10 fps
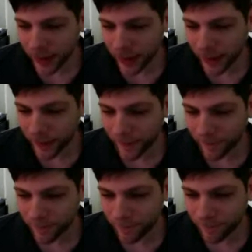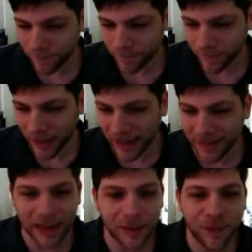And
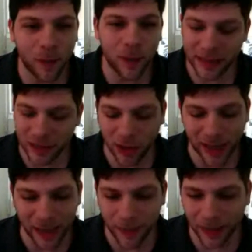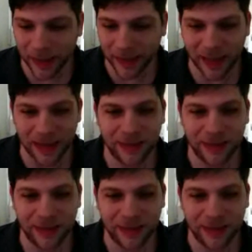then when I start animating and